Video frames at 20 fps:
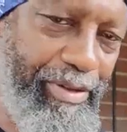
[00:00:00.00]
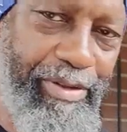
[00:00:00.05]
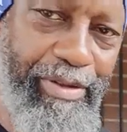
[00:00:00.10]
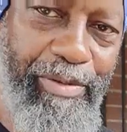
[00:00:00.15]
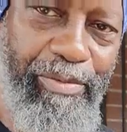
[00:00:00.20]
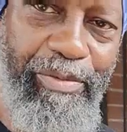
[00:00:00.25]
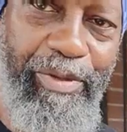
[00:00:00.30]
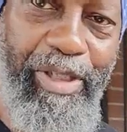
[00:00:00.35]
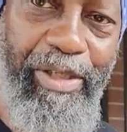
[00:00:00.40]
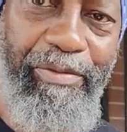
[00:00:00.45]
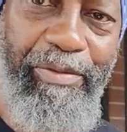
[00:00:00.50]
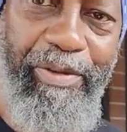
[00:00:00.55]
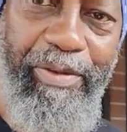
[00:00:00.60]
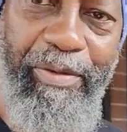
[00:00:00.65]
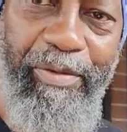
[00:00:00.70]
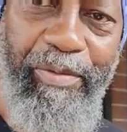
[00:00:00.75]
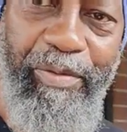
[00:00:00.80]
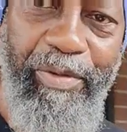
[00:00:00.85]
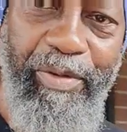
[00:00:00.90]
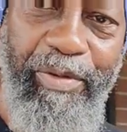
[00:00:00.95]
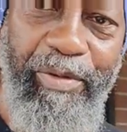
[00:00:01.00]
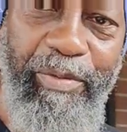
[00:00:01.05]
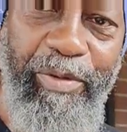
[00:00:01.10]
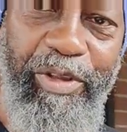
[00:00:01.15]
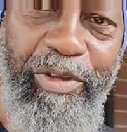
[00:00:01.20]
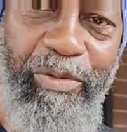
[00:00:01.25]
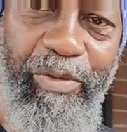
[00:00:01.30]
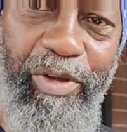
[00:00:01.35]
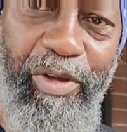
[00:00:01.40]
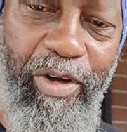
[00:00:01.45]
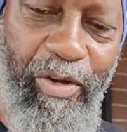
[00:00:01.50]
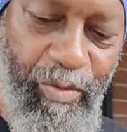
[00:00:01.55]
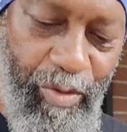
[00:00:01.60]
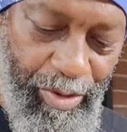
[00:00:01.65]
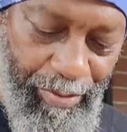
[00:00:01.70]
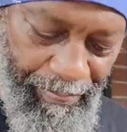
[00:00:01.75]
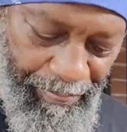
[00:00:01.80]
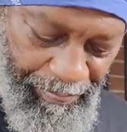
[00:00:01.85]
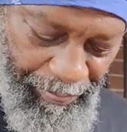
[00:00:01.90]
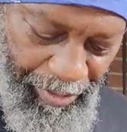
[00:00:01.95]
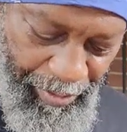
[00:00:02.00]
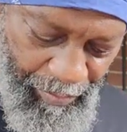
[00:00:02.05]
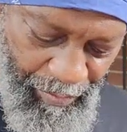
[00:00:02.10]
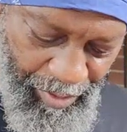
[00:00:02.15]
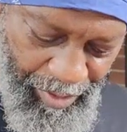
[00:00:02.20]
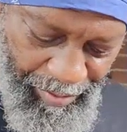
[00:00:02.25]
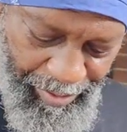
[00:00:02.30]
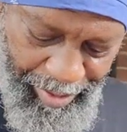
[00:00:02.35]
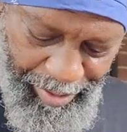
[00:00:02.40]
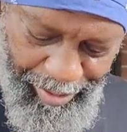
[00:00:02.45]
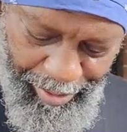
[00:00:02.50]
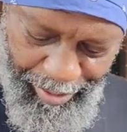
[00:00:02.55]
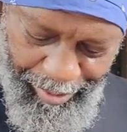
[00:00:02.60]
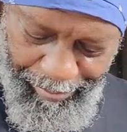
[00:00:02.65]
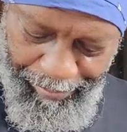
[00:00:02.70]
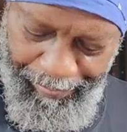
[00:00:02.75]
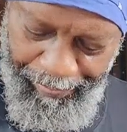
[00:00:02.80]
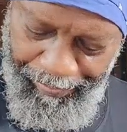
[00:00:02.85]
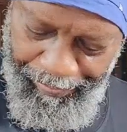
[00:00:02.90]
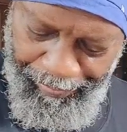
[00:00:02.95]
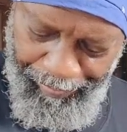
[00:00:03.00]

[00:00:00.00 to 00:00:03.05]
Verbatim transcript: you know, whatever. What you, oh, what, I'm wearing a